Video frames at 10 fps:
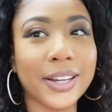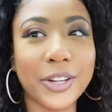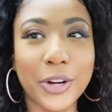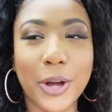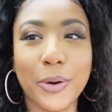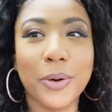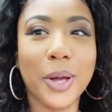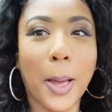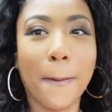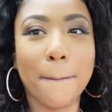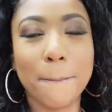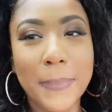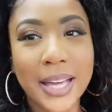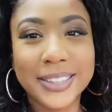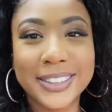you know,
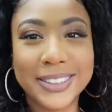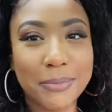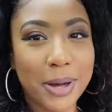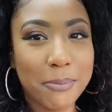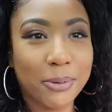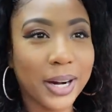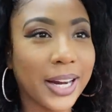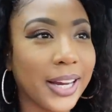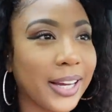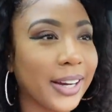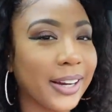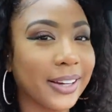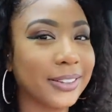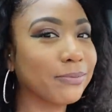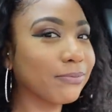since I'm on break,
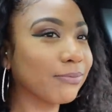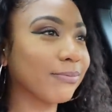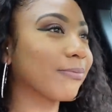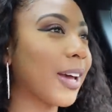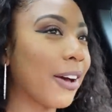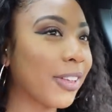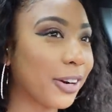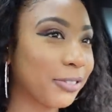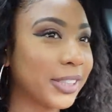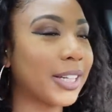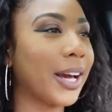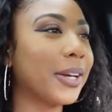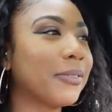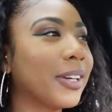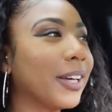I have a lot of free
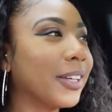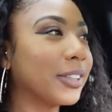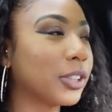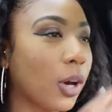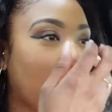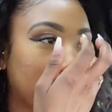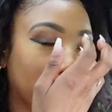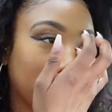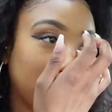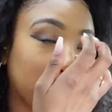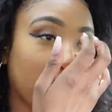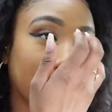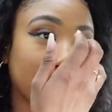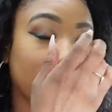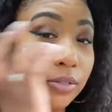time. So I'm really
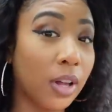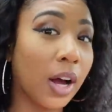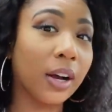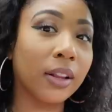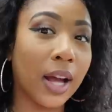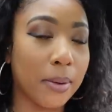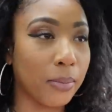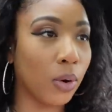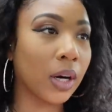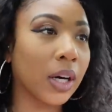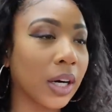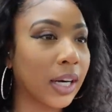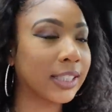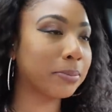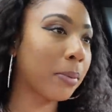trying to vlog a lot more.
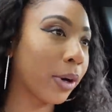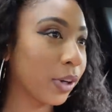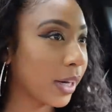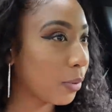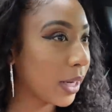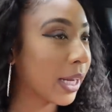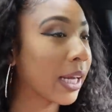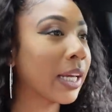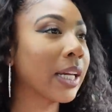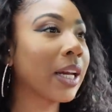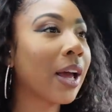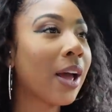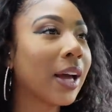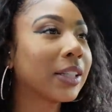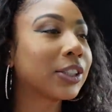It's Memorial Day weekend,
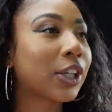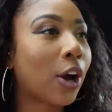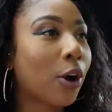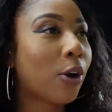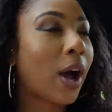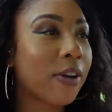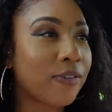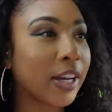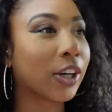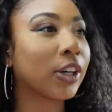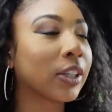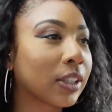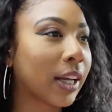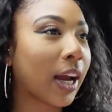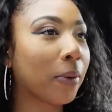so I figured
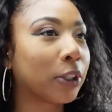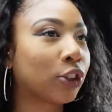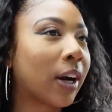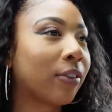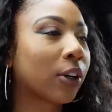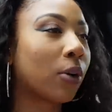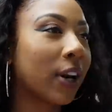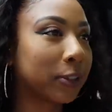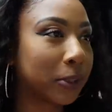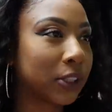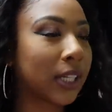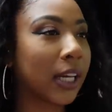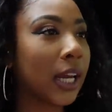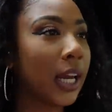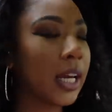like I would try to record as much as I
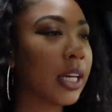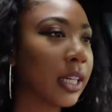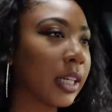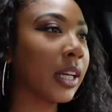can